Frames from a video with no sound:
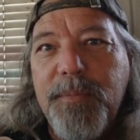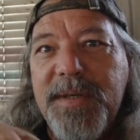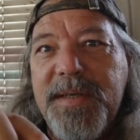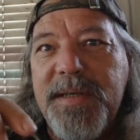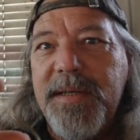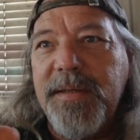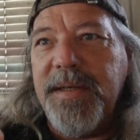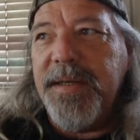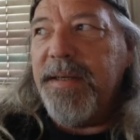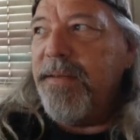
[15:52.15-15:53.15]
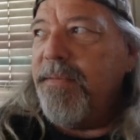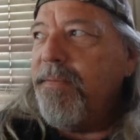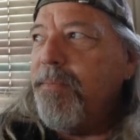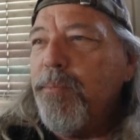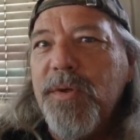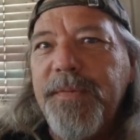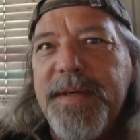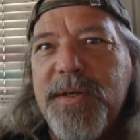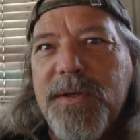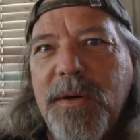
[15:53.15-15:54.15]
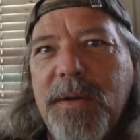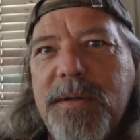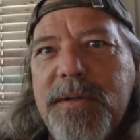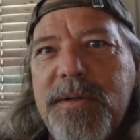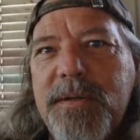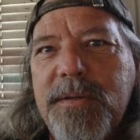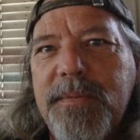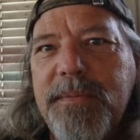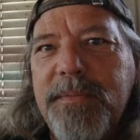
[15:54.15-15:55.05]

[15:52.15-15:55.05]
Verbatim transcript: Brazilian movie stars.